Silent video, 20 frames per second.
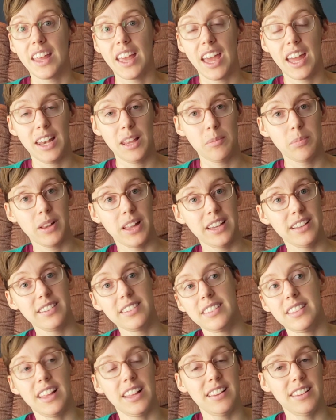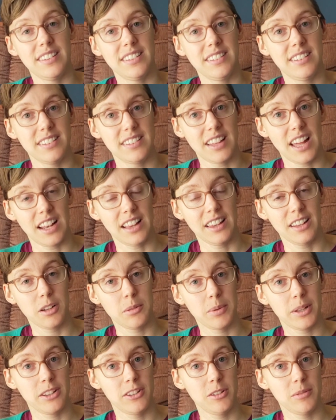Any place that's just got a little
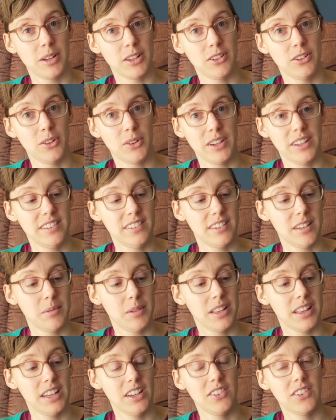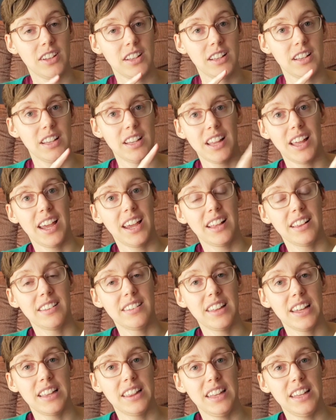bit too much noise stimulation, I can
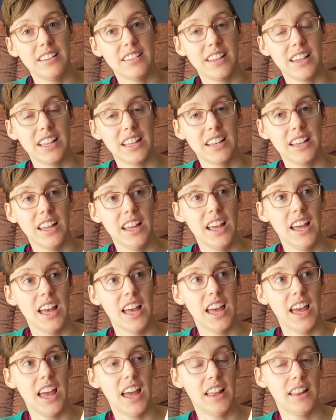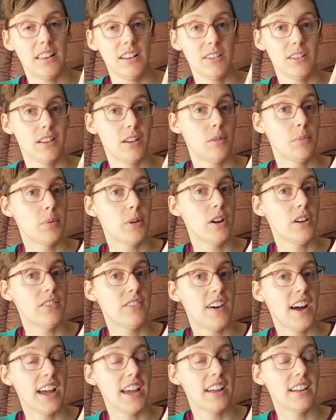stick these in, and they're low
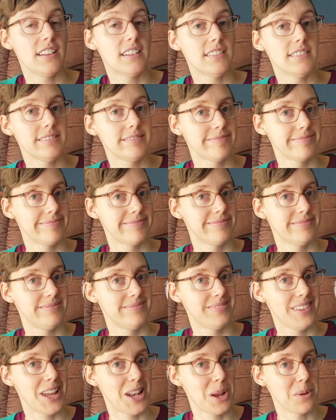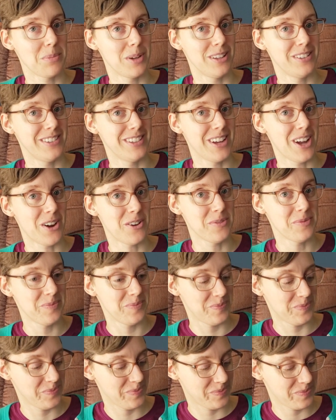profile, and I'm good to go.
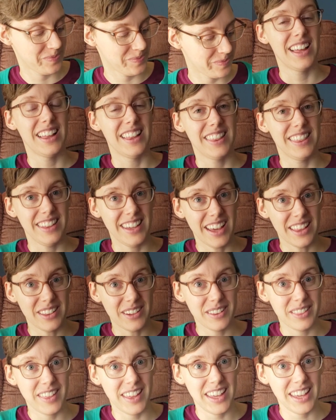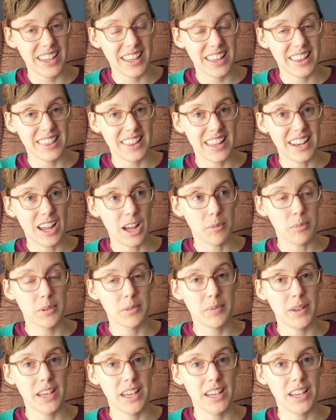The other thing that helps
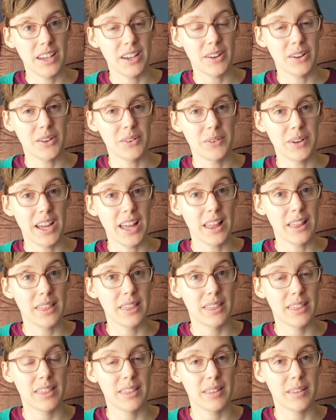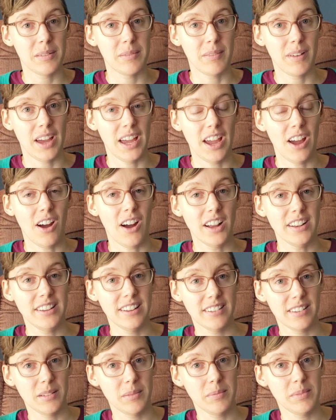me with my
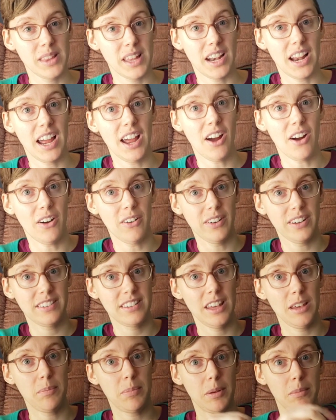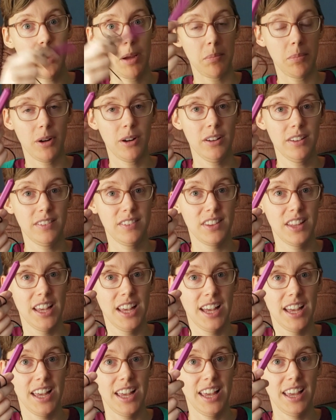autism that I always keep in my purse
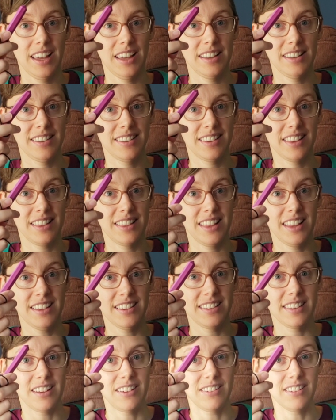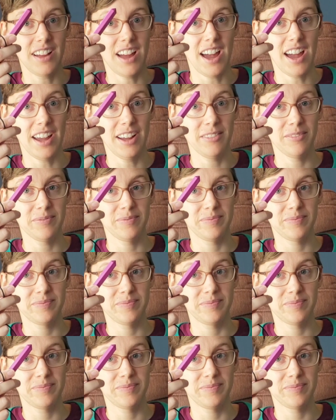is this little guy.